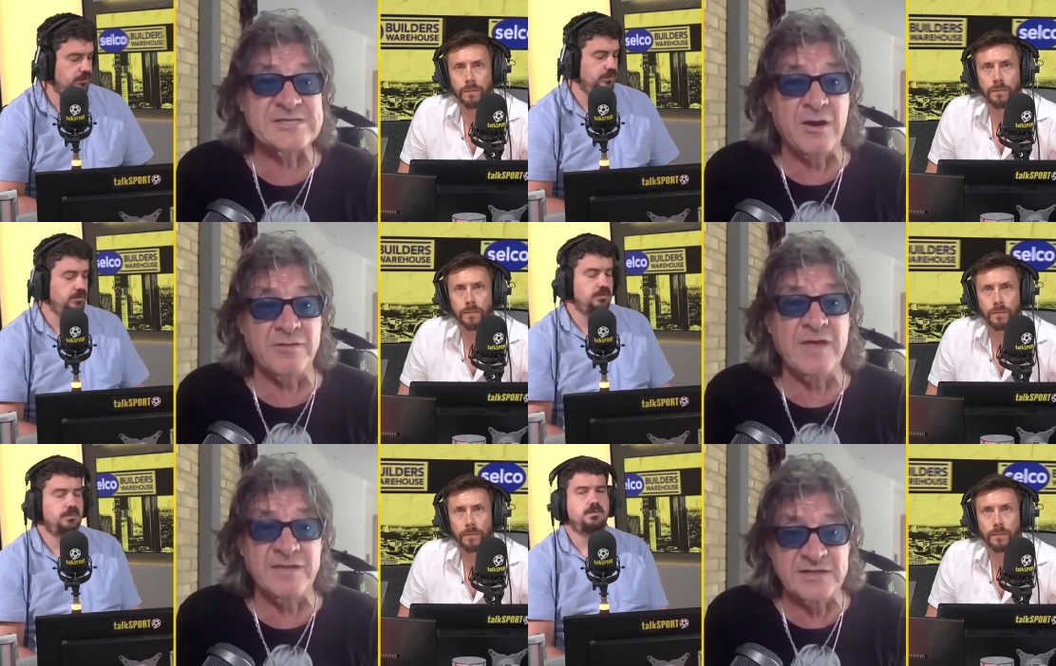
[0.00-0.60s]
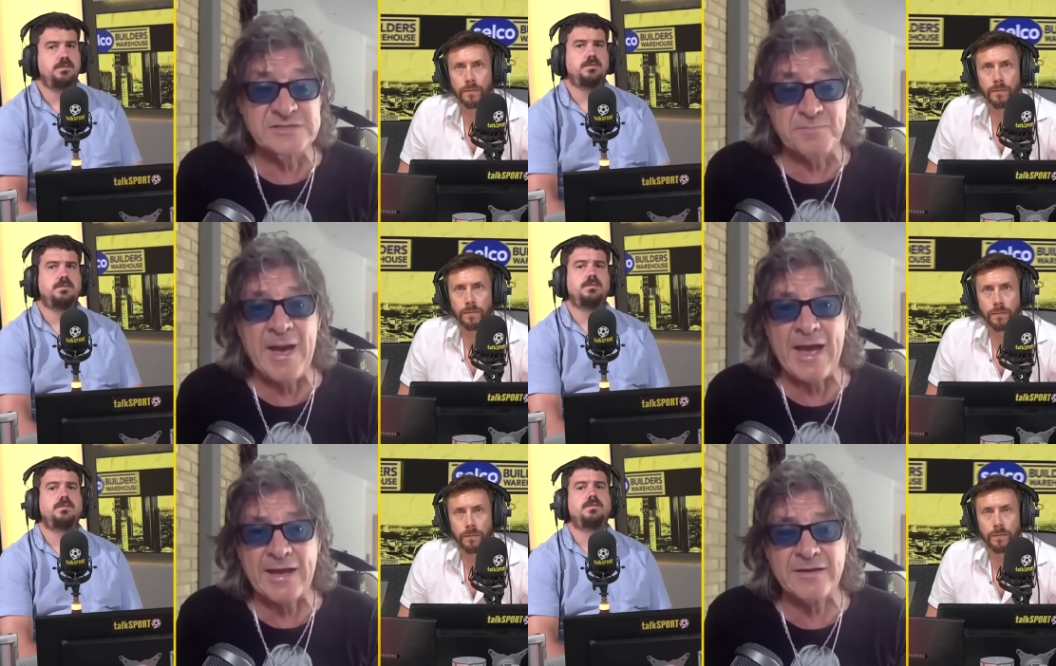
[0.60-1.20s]
Speaker 1: out there that he's
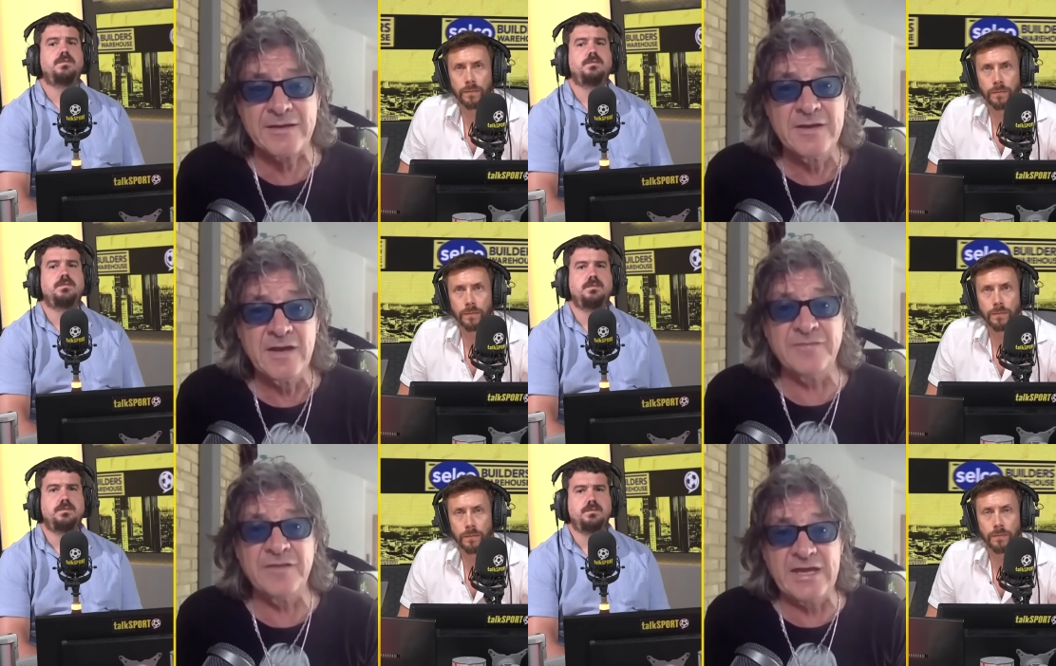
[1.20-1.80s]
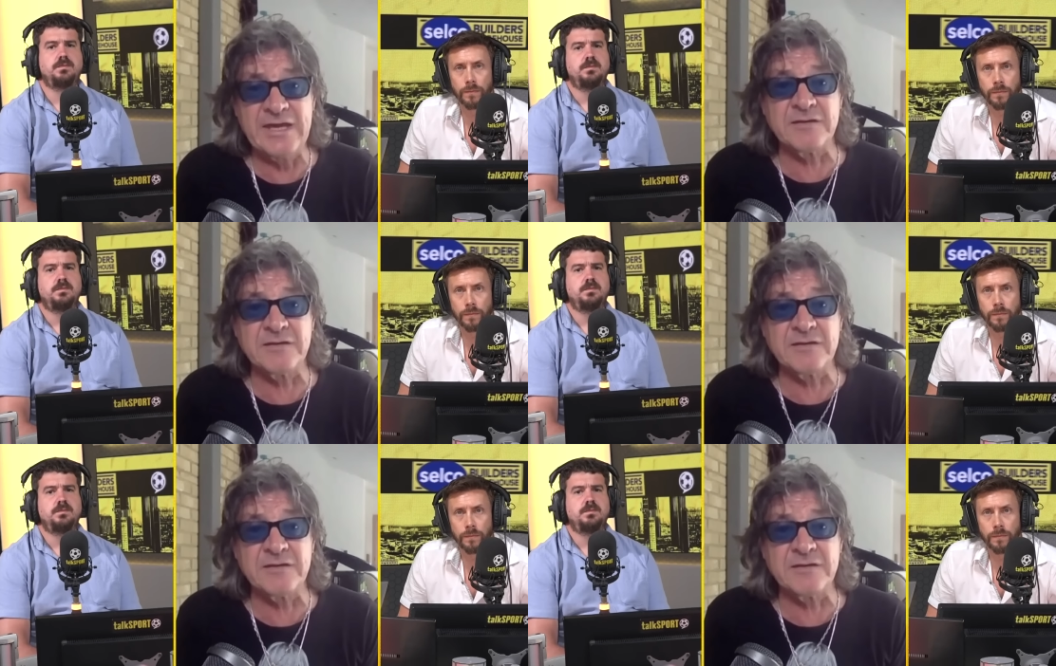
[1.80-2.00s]
back and that he